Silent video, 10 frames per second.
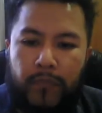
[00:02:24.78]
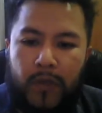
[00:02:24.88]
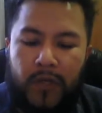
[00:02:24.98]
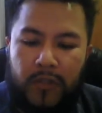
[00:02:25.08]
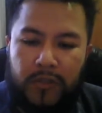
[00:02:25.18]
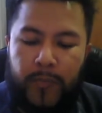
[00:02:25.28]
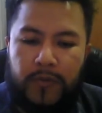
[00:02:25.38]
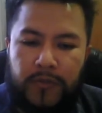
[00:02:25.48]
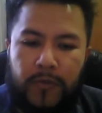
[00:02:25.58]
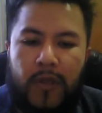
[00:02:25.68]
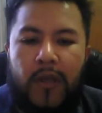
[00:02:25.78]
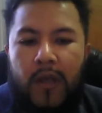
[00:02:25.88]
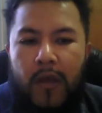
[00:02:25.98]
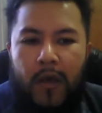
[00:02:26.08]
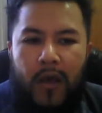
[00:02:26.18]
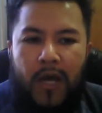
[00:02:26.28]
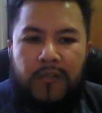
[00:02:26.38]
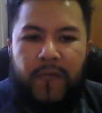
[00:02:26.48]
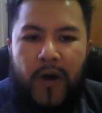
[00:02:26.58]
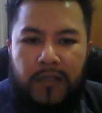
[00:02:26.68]
in our disposal.
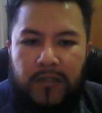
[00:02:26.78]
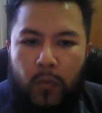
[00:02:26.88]
As far as the